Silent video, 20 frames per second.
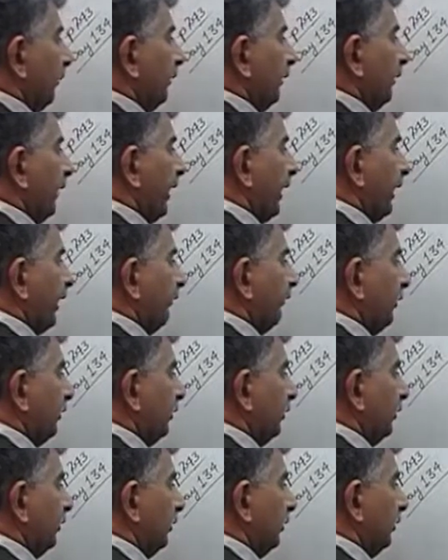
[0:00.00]
negative
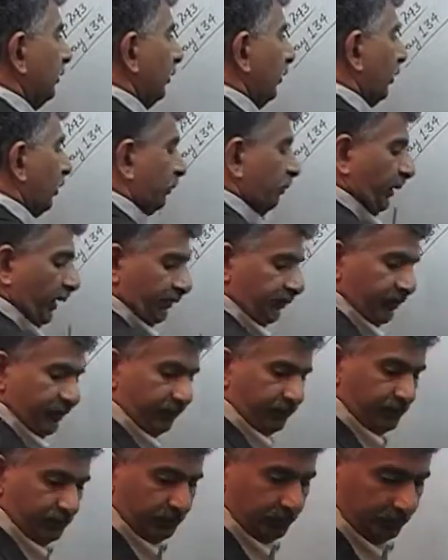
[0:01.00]
2 or
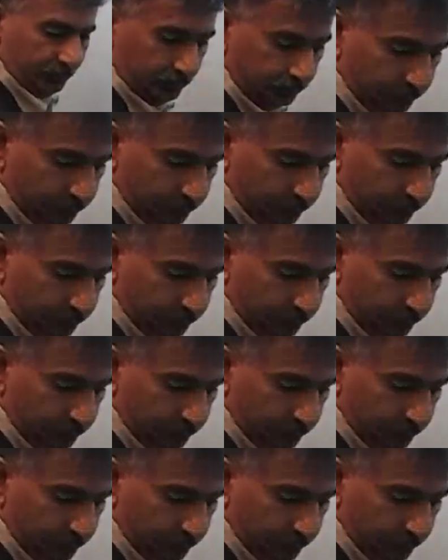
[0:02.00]
positive 2,